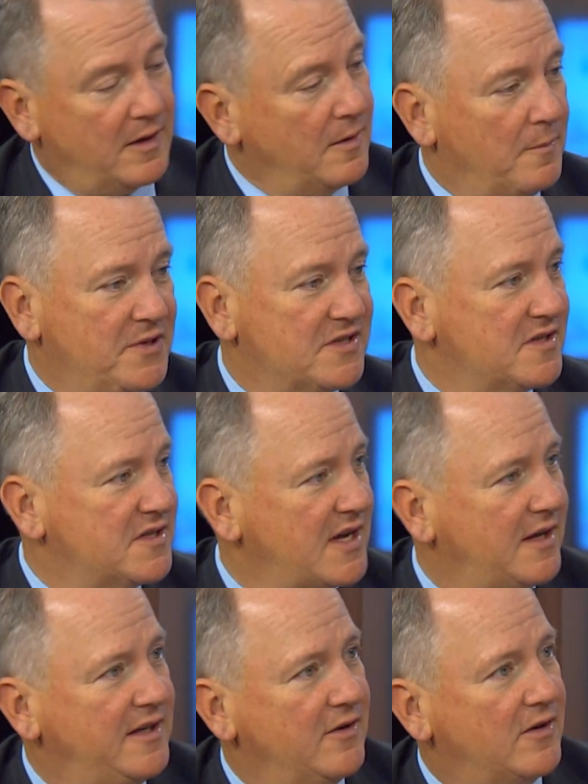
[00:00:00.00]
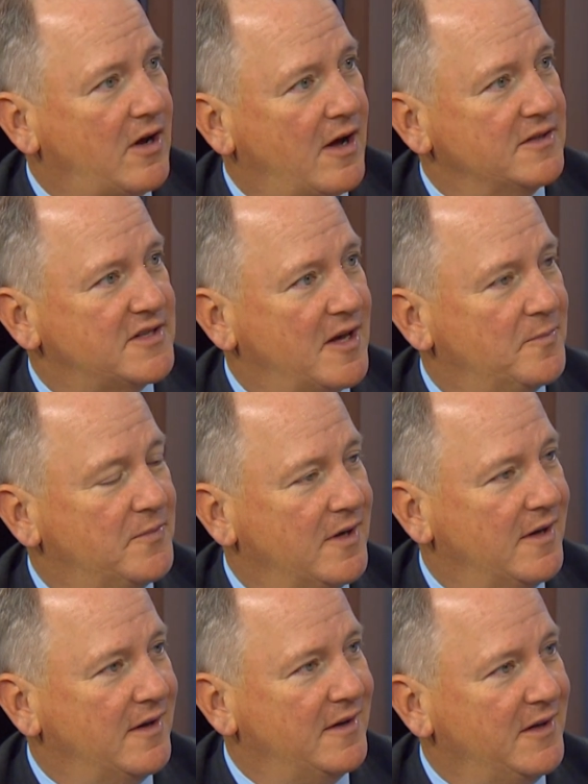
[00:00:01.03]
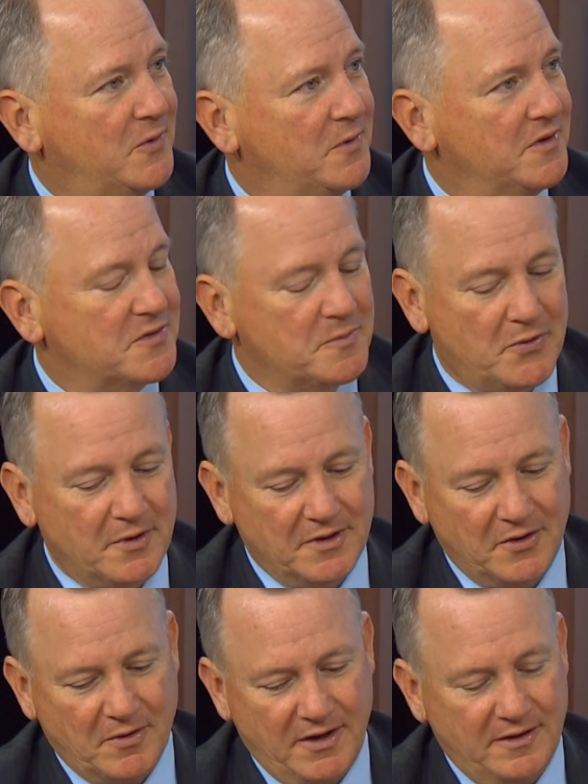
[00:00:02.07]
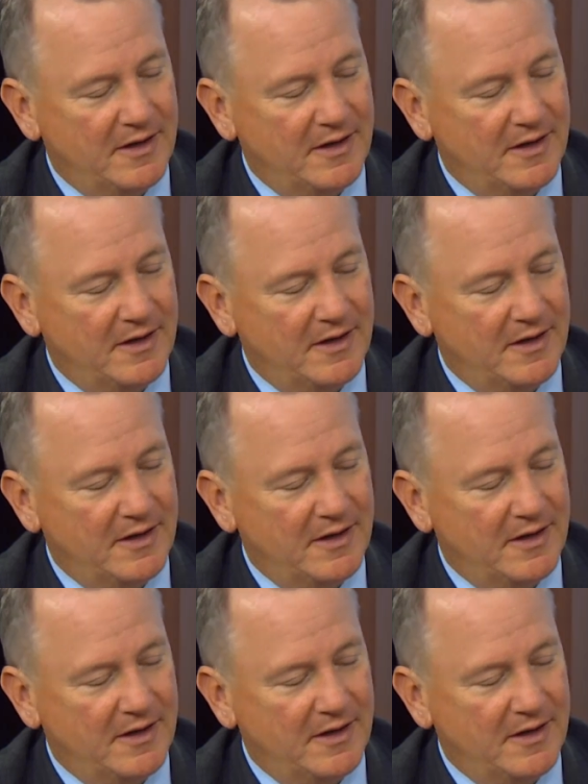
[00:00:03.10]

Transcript: a business idea and concept, and equally as important, a great